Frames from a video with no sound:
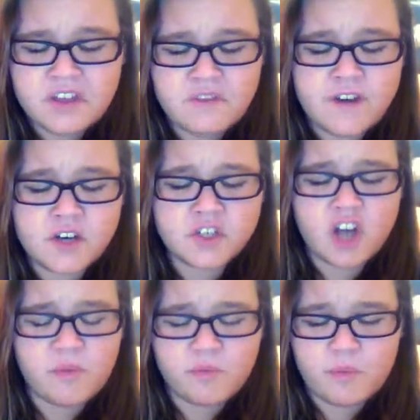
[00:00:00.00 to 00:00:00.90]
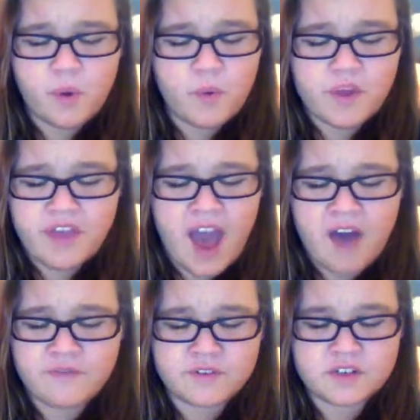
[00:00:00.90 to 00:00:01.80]
They finish off with a
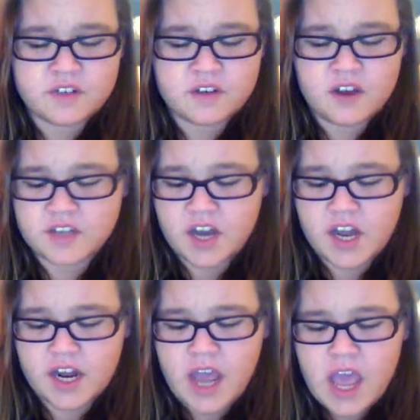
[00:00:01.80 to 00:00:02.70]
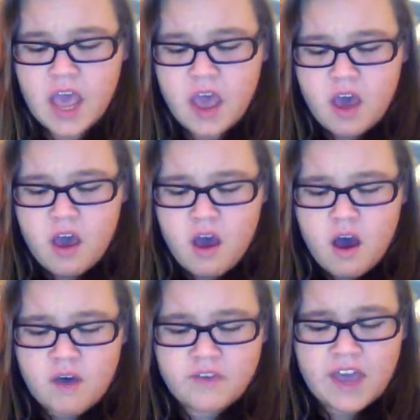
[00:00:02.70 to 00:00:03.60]
half a ton
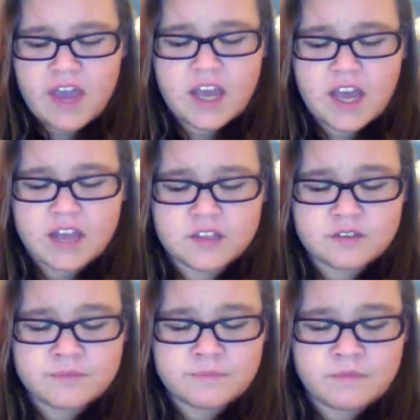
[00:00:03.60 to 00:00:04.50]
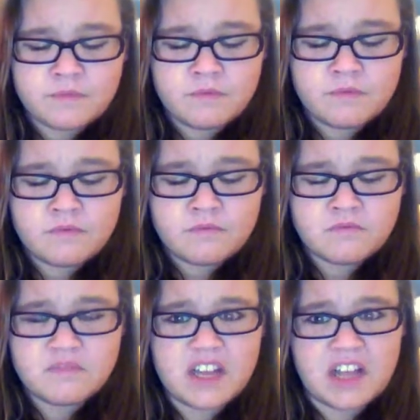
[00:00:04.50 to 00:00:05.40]
of candy canes.
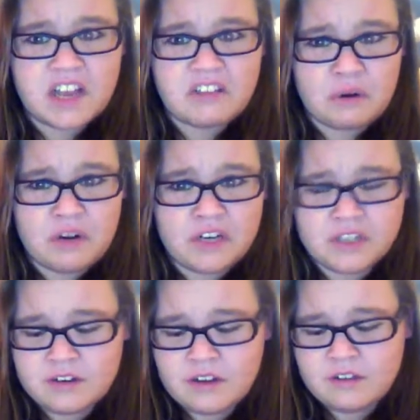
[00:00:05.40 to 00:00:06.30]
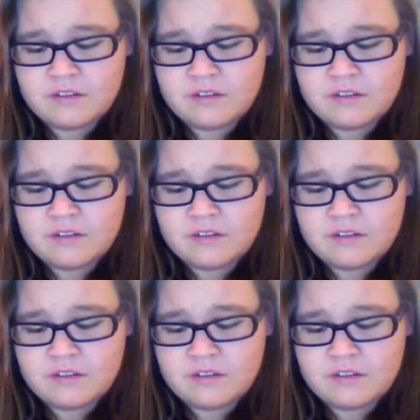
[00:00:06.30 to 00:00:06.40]
They like the crunch.